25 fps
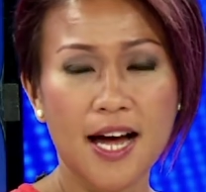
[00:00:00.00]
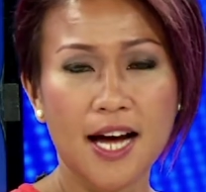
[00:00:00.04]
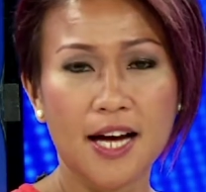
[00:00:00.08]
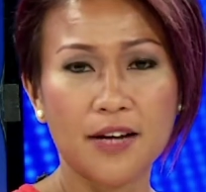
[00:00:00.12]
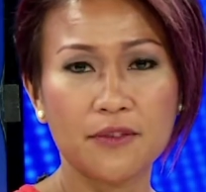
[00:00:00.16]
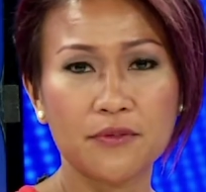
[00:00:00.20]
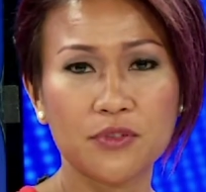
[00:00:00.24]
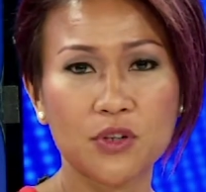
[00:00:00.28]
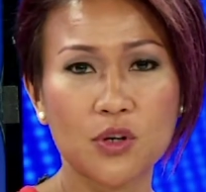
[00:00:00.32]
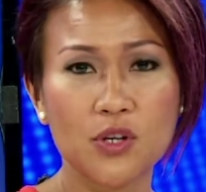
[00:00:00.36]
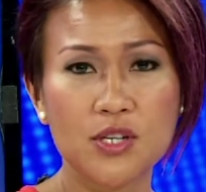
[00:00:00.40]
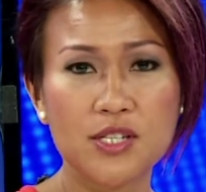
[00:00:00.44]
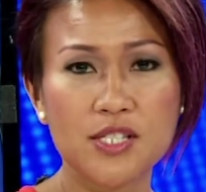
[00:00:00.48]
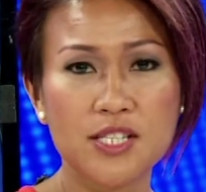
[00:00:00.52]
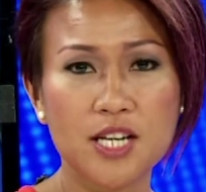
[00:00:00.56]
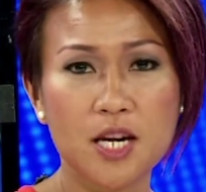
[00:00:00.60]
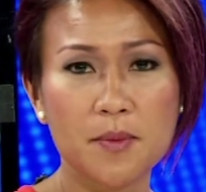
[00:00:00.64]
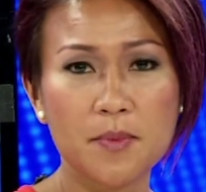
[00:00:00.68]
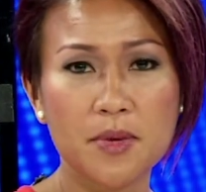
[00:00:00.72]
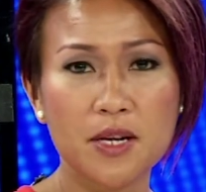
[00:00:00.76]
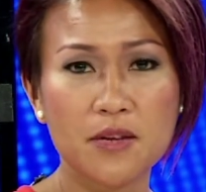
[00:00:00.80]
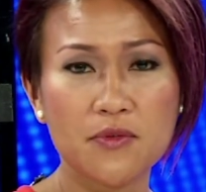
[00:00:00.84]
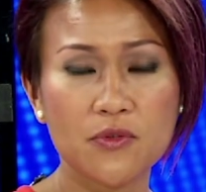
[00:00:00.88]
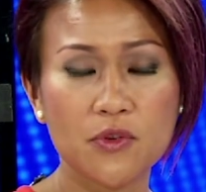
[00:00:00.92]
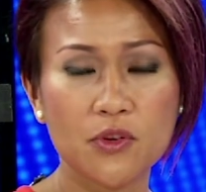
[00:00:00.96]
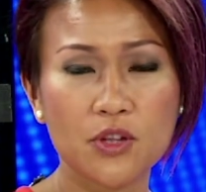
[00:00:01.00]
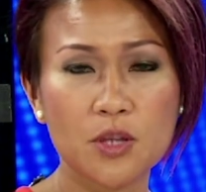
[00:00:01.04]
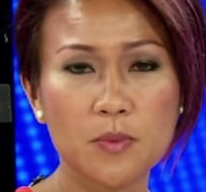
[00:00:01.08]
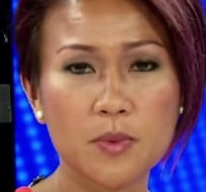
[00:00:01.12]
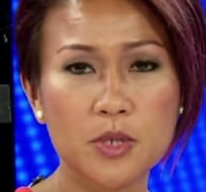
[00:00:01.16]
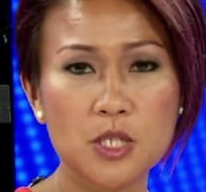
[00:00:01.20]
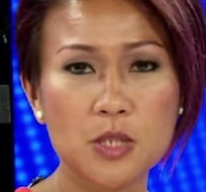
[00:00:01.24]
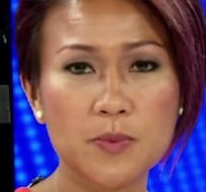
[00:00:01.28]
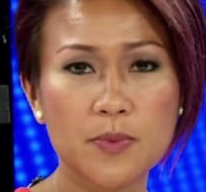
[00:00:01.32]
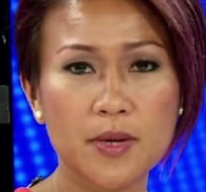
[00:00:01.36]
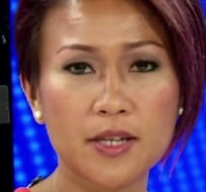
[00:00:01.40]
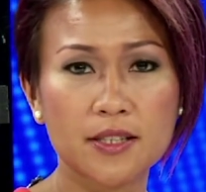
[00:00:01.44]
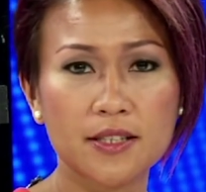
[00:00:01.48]
I'm Florence Armein for The
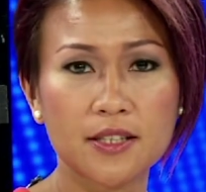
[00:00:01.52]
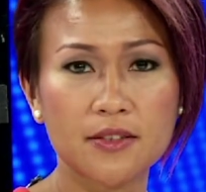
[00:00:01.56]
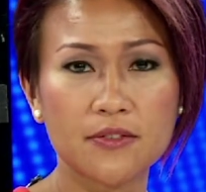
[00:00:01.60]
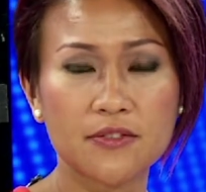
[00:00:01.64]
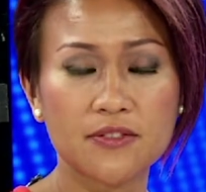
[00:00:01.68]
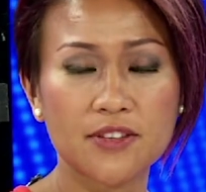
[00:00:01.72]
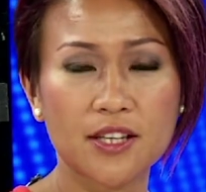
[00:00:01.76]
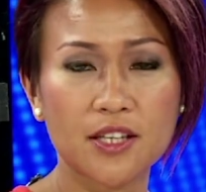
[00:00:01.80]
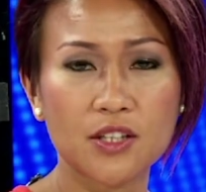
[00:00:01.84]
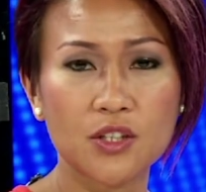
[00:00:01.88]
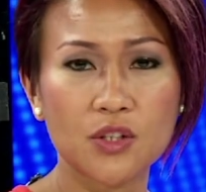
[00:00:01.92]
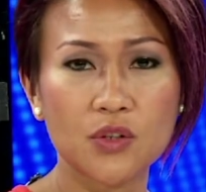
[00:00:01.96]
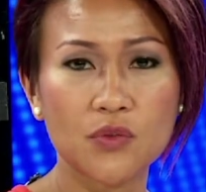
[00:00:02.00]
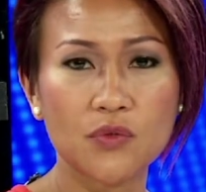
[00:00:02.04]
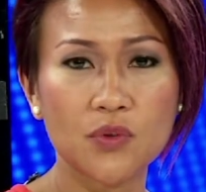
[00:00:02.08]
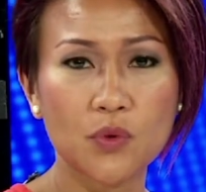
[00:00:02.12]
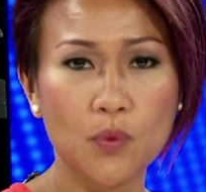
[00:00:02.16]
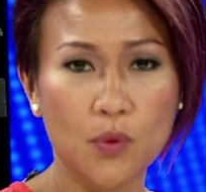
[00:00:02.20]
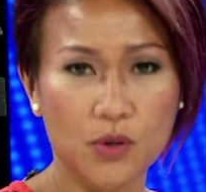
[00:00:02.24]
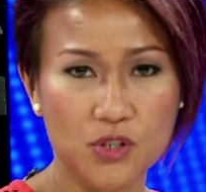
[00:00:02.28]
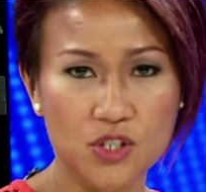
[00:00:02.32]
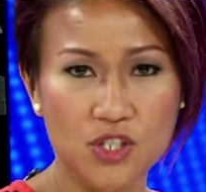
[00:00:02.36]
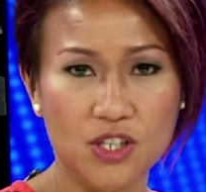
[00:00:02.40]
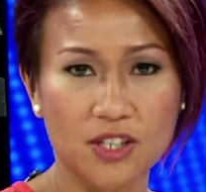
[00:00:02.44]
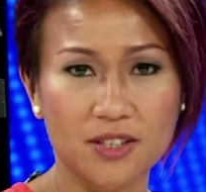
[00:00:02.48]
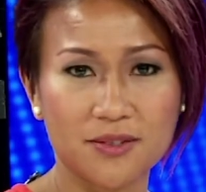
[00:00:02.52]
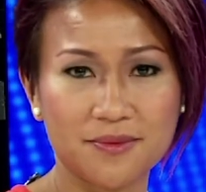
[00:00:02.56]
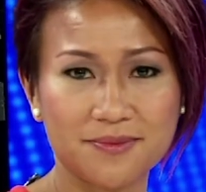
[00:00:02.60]
Perspective. Thank you for watching.